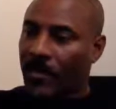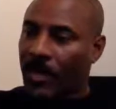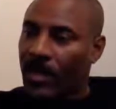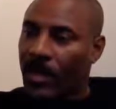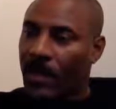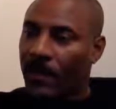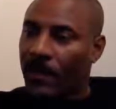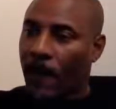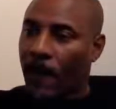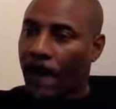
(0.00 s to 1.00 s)
Um,
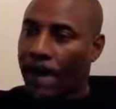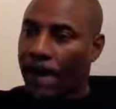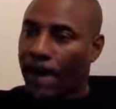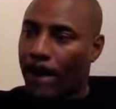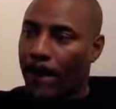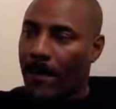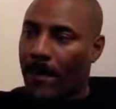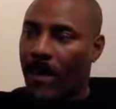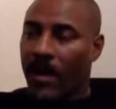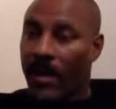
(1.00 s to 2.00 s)

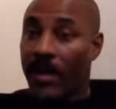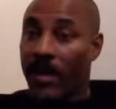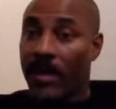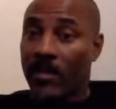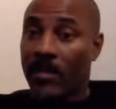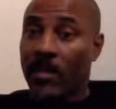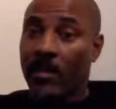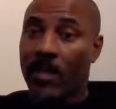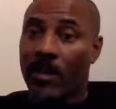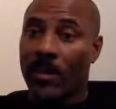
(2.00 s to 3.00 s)
Again, that's going to
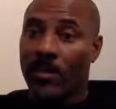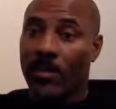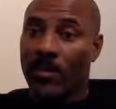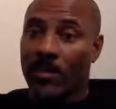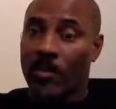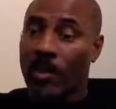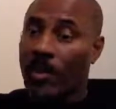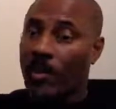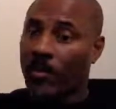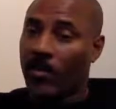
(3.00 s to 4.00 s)
depend upon your
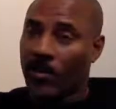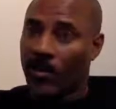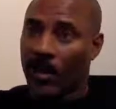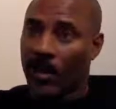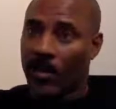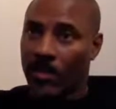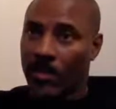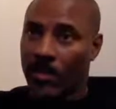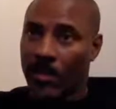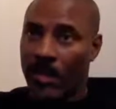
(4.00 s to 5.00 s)
health and your
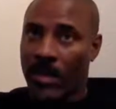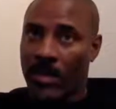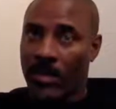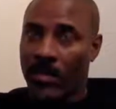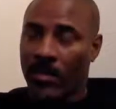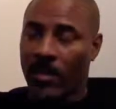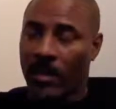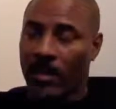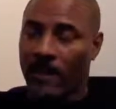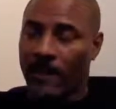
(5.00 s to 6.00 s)
diet,
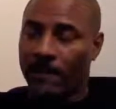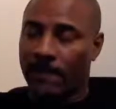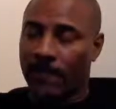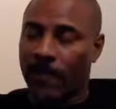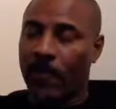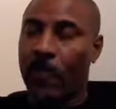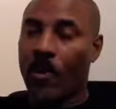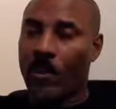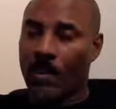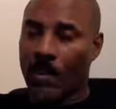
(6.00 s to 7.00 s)
your food
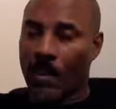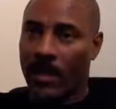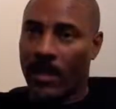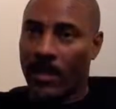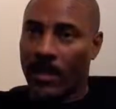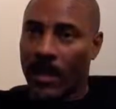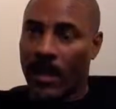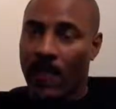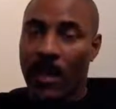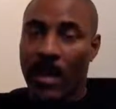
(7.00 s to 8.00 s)
intake,
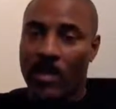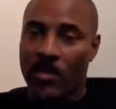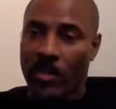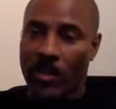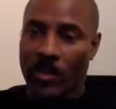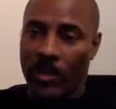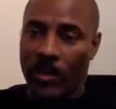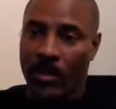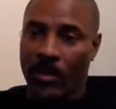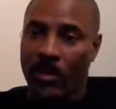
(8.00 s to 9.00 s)
and body structuring
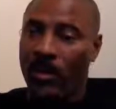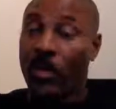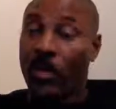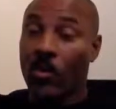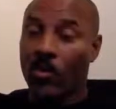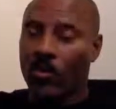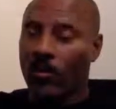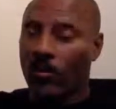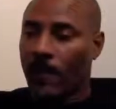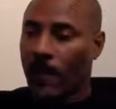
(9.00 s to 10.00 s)
goals.
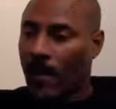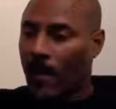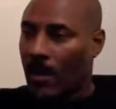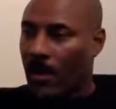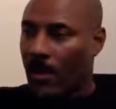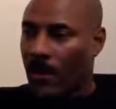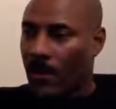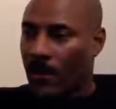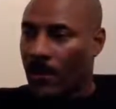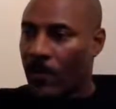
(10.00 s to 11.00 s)

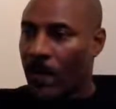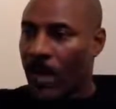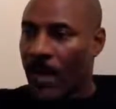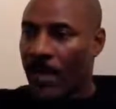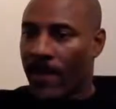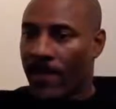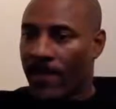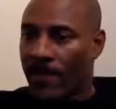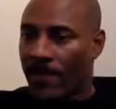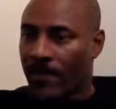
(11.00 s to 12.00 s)
If you have
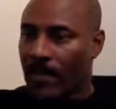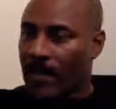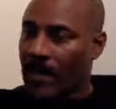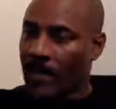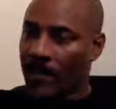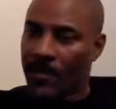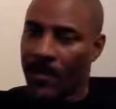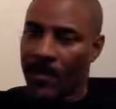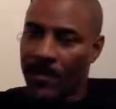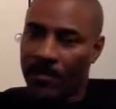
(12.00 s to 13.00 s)
any type
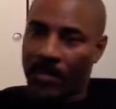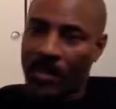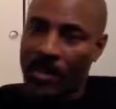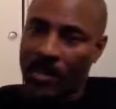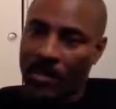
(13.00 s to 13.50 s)
of blood sugar